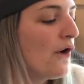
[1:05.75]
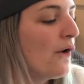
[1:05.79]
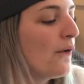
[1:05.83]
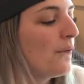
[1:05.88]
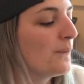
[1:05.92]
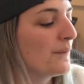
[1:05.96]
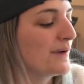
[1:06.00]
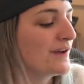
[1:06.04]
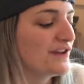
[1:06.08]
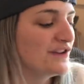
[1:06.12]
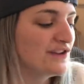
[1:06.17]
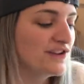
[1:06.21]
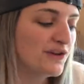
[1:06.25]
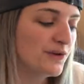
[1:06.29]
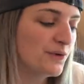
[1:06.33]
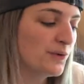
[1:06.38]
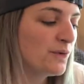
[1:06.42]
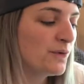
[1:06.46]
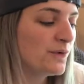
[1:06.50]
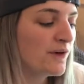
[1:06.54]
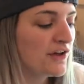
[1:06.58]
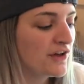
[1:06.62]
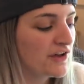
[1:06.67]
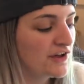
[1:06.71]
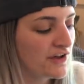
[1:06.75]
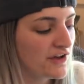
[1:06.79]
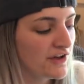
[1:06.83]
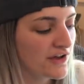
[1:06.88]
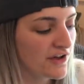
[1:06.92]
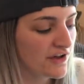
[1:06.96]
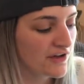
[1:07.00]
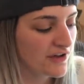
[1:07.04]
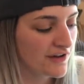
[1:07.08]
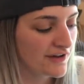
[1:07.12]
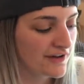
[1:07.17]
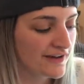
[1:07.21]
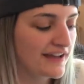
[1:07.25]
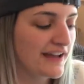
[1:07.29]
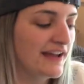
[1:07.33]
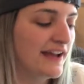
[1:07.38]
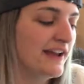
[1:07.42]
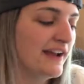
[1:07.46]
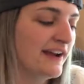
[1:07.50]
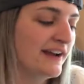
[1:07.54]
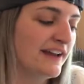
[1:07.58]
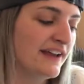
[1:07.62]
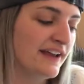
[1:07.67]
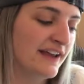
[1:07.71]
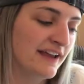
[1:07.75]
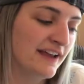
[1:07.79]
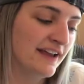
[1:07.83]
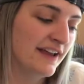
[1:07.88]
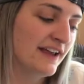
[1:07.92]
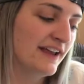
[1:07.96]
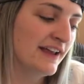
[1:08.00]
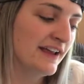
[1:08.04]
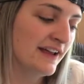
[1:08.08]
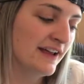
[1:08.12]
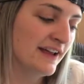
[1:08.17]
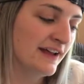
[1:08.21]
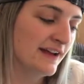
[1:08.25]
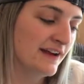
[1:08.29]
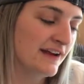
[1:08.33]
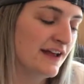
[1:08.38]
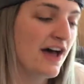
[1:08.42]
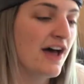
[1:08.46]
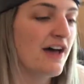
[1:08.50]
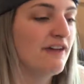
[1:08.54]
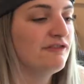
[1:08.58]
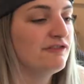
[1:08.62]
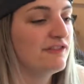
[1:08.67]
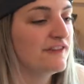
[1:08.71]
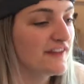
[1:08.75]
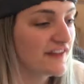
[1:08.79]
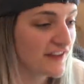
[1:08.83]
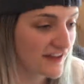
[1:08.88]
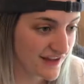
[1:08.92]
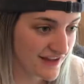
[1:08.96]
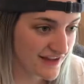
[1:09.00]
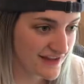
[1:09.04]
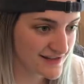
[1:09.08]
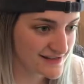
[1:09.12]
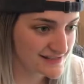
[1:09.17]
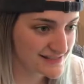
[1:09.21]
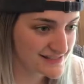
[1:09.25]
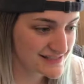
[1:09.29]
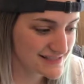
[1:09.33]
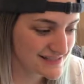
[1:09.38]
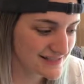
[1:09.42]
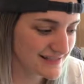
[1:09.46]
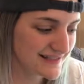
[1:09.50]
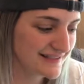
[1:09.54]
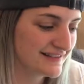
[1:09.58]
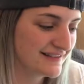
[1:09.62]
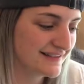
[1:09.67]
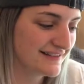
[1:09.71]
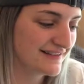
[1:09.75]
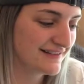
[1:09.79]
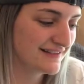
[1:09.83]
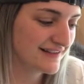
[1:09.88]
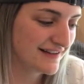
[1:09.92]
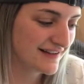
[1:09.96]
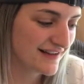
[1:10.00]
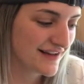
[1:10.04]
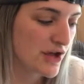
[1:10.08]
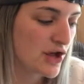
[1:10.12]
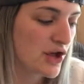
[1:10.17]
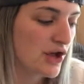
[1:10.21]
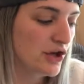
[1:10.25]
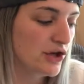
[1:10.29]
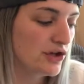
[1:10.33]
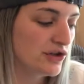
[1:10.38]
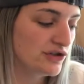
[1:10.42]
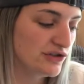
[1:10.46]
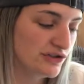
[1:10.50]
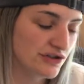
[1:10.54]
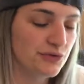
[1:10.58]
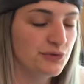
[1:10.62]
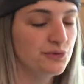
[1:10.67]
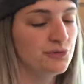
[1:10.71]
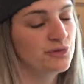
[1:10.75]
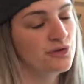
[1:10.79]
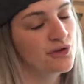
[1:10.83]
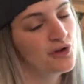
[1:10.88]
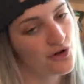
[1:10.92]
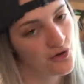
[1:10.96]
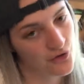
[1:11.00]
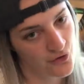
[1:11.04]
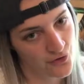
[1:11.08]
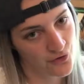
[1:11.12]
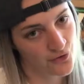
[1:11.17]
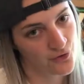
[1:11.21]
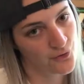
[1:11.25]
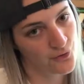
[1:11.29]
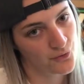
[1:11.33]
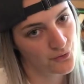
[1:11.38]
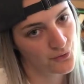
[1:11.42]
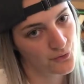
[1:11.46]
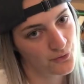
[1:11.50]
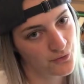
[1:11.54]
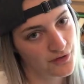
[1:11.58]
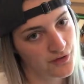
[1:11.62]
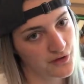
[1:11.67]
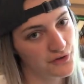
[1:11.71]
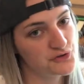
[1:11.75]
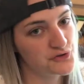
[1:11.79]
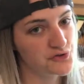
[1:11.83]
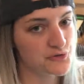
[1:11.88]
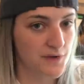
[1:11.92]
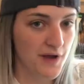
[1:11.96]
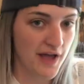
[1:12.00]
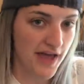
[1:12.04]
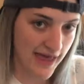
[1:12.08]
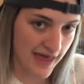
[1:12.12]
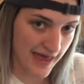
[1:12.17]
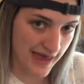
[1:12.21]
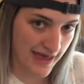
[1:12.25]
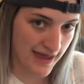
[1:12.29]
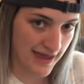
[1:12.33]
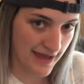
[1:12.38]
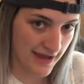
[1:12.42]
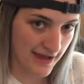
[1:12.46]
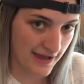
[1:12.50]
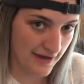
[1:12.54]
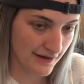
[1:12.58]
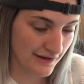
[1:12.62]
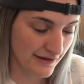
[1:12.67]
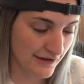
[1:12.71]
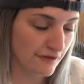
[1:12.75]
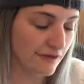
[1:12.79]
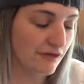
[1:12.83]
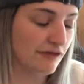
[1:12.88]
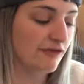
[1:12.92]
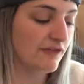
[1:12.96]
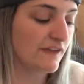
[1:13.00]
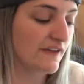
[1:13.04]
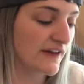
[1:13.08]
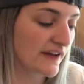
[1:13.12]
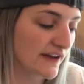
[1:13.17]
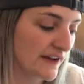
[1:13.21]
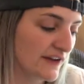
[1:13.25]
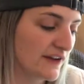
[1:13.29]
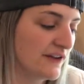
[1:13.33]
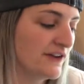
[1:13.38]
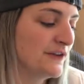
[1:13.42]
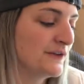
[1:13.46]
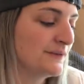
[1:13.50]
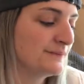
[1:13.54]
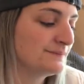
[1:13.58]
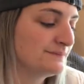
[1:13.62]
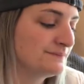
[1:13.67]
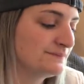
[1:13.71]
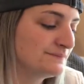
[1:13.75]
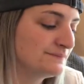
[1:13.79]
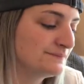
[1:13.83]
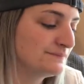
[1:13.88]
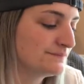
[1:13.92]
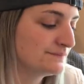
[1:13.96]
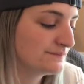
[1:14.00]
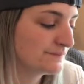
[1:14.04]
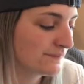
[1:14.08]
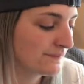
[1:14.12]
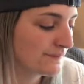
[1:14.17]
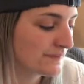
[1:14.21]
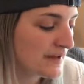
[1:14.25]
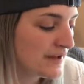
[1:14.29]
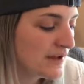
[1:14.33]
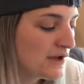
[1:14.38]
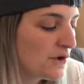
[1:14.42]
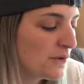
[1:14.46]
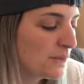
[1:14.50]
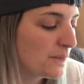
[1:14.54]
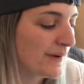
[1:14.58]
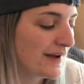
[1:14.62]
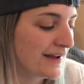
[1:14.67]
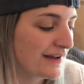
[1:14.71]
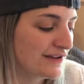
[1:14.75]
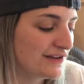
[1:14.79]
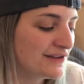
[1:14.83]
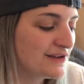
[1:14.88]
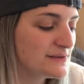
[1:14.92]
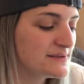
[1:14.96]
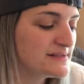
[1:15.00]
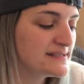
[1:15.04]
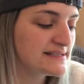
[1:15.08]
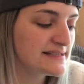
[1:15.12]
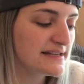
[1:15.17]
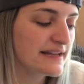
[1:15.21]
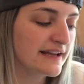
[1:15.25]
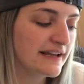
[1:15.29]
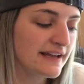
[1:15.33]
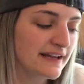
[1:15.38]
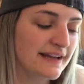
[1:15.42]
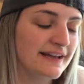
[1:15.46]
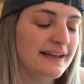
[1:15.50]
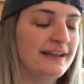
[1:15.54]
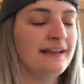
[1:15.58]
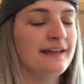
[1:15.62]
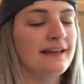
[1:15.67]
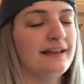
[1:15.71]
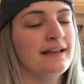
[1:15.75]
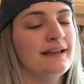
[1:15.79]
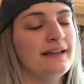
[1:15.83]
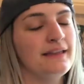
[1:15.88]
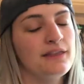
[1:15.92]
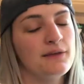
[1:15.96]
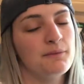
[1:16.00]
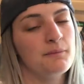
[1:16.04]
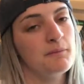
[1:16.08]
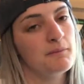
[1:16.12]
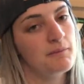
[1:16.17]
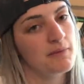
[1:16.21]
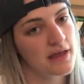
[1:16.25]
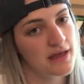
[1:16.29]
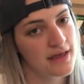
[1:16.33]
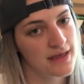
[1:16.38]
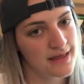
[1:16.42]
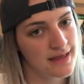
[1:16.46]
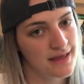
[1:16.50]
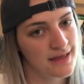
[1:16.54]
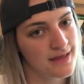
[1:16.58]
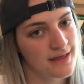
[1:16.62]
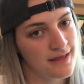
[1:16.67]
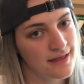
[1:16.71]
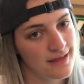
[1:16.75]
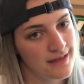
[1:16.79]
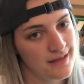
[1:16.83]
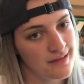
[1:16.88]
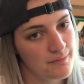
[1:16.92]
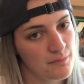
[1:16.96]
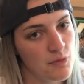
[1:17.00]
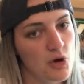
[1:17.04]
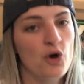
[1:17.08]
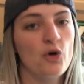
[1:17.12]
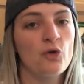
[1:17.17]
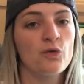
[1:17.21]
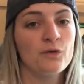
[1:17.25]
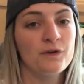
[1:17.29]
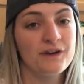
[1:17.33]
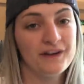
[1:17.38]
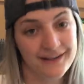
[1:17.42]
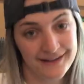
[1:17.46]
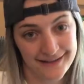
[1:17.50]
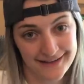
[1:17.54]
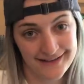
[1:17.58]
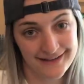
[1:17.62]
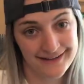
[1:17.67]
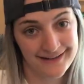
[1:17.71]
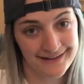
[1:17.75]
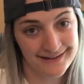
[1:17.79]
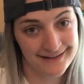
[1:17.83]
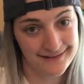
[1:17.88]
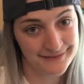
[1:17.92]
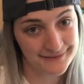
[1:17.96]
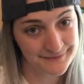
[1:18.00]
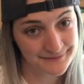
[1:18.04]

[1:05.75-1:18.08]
When you work in an office, you know the dread you feel. When you see the memo read,